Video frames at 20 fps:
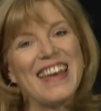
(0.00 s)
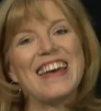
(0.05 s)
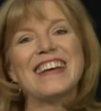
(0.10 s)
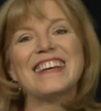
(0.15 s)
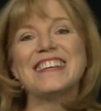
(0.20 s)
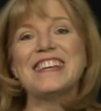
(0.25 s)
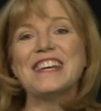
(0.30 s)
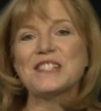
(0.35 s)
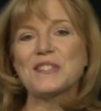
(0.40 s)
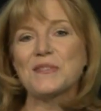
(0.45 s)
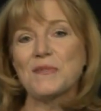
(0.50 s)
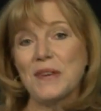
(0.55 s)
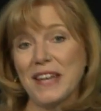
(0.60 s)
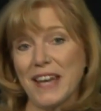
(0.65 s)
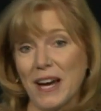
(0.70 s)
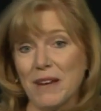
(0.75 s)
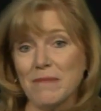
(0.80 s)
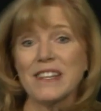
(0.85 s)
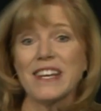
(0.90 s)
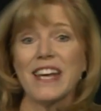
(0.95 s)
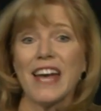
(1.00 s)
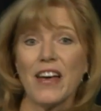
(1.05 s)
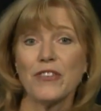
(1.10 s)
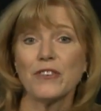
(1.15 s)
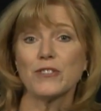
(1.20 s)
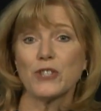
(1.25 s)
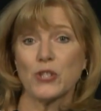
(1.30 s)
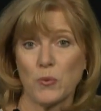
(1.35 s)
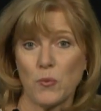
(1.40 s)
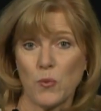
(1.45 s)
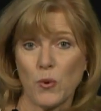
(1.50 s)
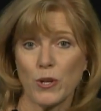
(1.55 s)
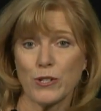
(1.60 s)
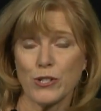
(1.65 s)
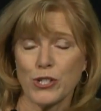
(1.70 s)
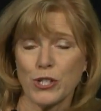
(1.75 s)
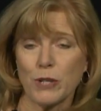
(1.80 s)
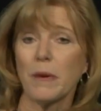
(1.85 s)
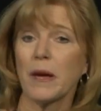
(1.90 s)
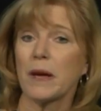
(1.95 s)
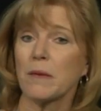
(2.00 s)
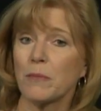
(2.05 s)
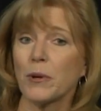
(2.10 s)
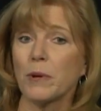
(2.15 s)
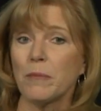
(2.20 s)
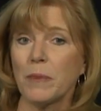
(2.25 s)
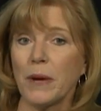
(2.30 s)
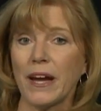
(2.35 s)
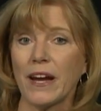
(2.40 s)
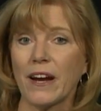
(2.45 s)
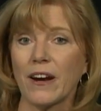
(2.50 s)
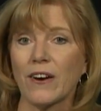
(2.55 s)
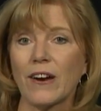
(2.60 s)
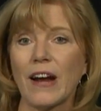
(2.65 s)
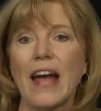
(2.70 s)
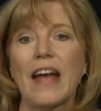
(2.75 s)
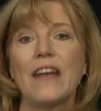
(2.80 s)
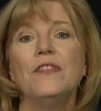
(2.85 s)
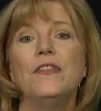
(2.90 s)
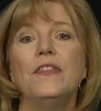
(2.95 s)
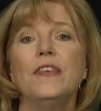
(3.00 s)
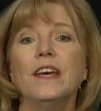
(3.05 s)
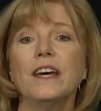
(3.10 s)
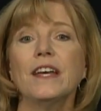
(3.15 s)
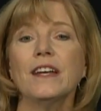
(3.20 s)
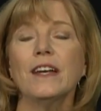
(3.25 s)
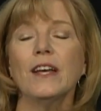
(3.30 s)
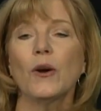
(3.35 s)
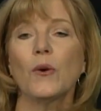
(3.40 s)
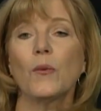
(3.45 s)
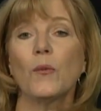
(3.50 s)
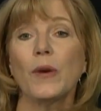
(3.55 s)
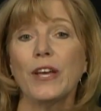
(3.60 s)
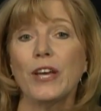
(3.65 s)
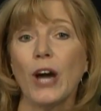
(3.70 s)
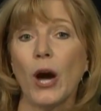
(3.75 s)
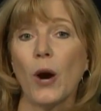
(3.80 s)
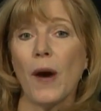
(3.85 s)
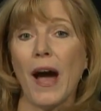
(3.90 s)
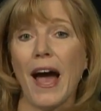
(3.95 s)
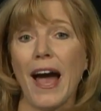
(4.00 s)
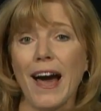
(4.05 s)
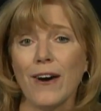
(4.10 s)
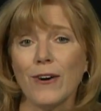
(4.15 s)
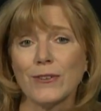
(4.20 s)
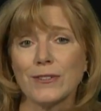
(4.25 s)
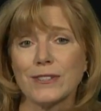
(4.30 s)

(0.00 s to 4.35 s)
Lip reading: Yes, we come together to worship and prepare, and then we go out.